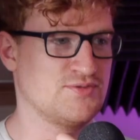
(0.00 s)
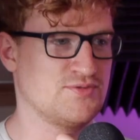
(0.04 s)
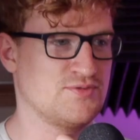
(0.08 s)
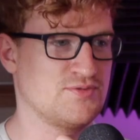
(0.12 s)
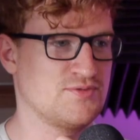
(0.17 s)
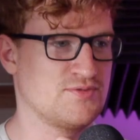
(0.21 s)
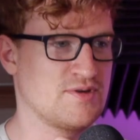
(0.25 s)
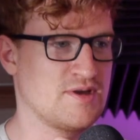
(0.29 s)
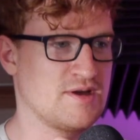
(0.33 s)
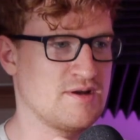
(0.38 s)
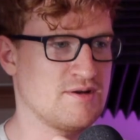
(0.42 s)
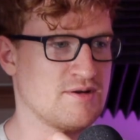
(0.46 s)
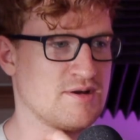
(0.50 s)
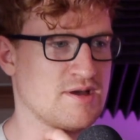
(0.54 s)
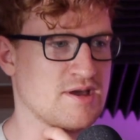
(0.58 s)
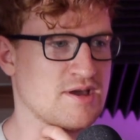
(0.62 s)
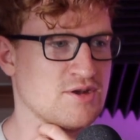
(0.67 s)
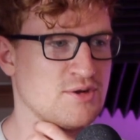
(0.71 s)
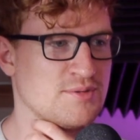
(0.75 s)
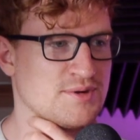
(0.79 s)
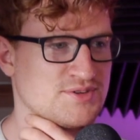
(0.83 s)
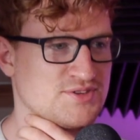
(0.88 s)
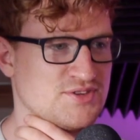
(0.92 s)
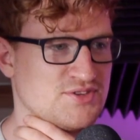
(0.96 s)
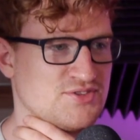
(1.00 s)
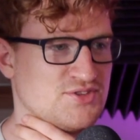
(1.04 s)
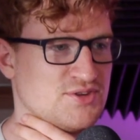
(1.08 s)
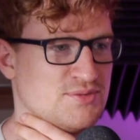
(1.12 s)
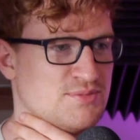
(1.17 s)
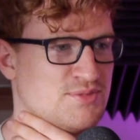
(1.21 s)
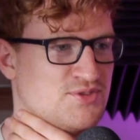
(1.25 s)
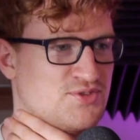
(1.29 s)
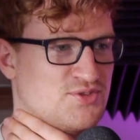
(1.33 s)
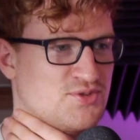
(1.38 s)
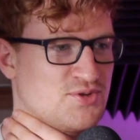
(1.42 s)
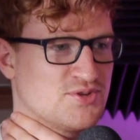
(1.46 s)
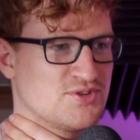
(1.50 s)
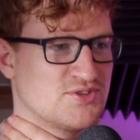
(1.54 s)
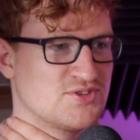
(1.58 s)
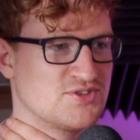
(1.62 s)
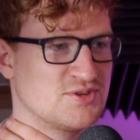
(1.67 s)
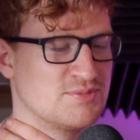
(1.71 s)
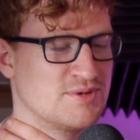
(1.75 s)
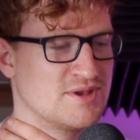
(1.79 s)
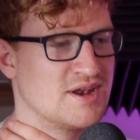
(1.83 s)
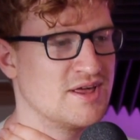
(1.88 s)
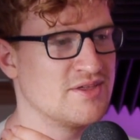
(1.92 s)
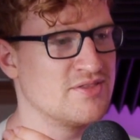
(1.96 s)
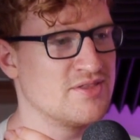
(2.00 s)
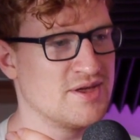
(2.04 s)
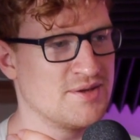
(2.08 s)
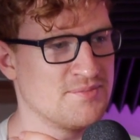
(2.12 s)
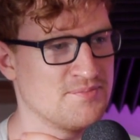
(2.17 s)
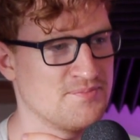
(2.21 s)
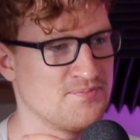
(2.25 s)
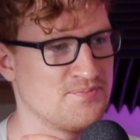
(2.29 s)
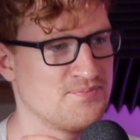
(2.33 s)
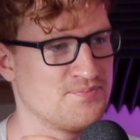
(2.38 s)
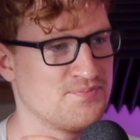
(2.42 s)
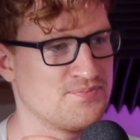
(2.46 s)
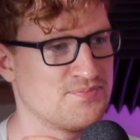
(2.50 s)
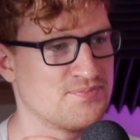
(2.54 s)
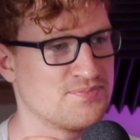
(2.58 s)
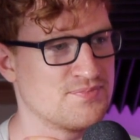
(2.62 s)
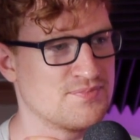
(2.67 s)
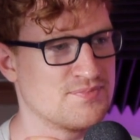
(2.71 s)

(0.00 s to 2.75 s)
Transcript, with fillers: of our economic system has taught us to be like that. Mm. Well,